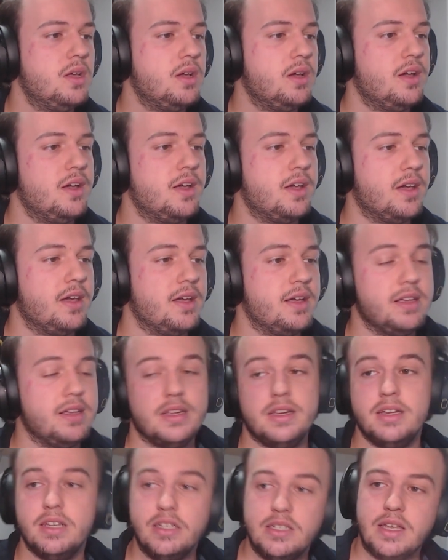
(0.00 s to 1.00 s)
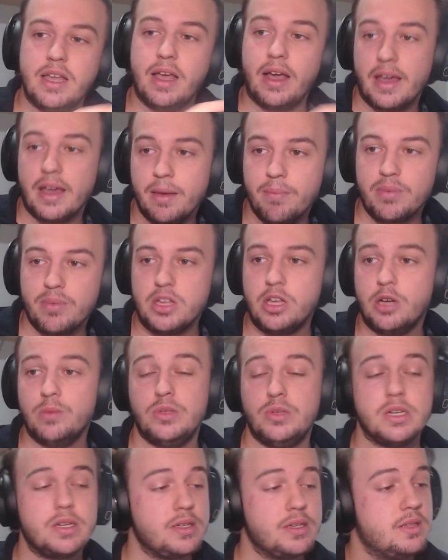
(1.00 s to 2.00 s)
It is a gameplay
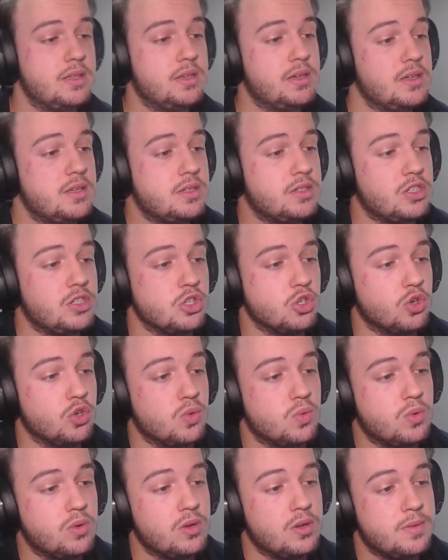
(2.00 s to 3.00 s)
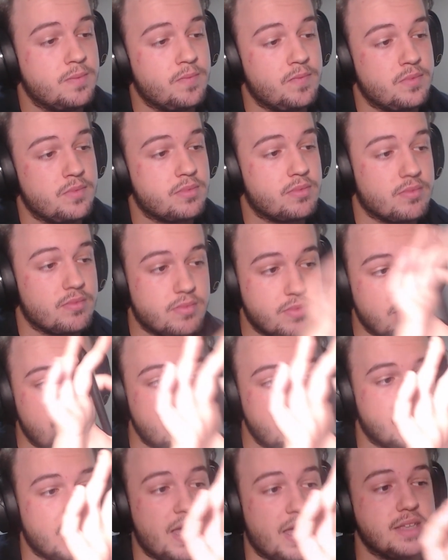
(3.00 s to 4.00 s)
object. So
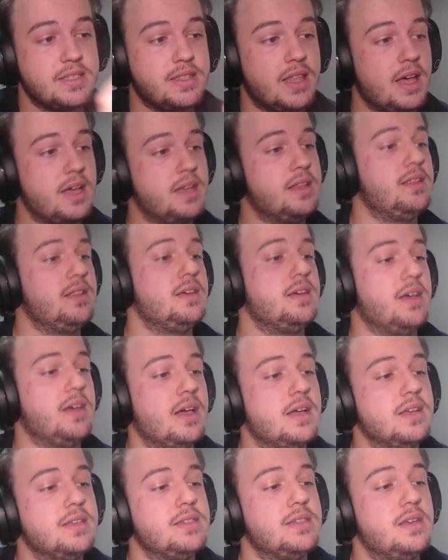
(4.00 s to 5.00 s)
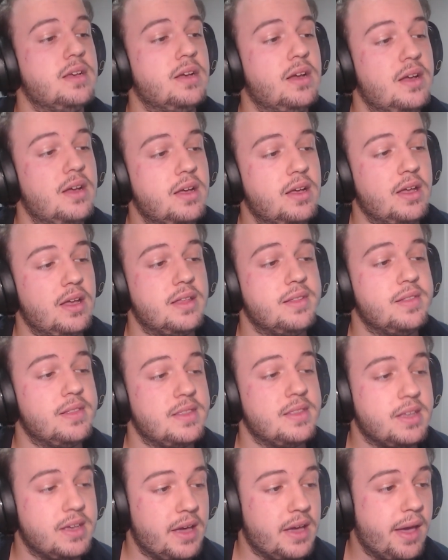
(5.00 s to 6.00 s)
it has that, it has
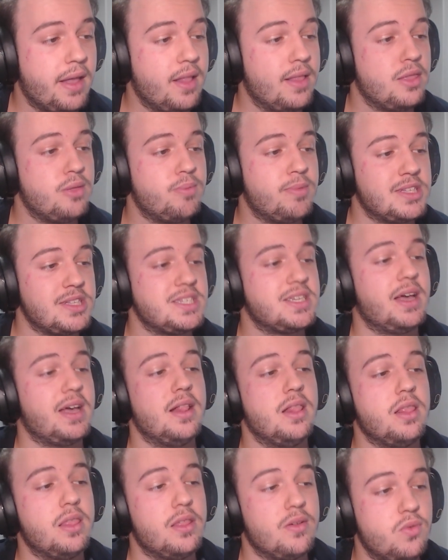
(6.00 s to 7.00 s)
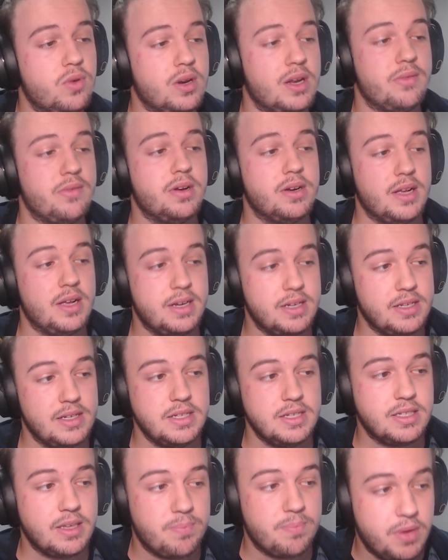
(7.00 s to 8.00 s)
the health, max health, and whatever, and it
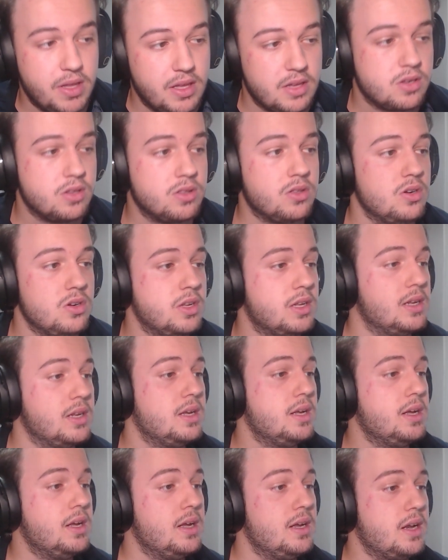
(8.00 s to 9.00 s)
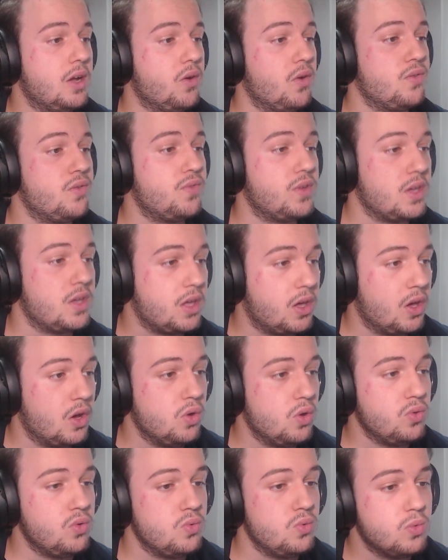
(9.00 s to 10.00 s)
is a player controller. Now if we
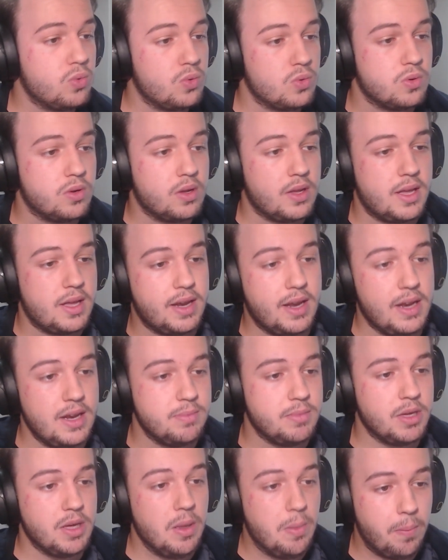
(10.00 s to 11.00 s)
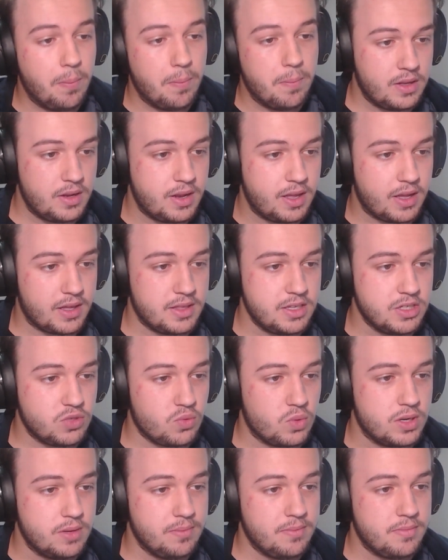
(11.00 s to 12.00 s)
go to an enemy, like this
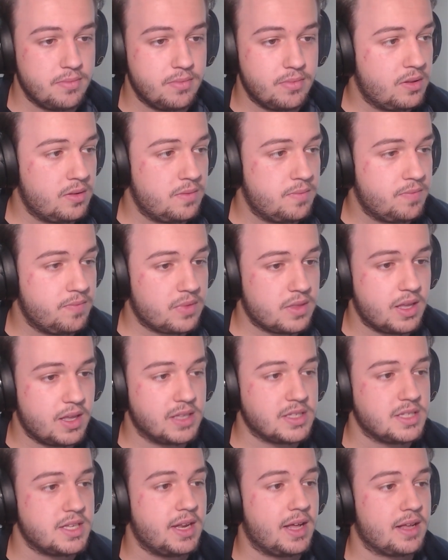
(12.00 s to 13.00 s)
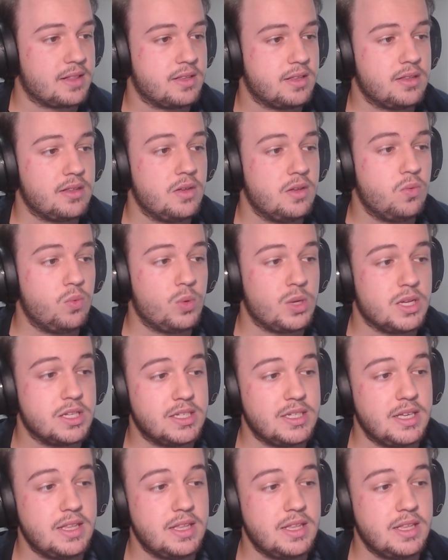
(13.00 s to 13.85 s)
one, and select it, we can see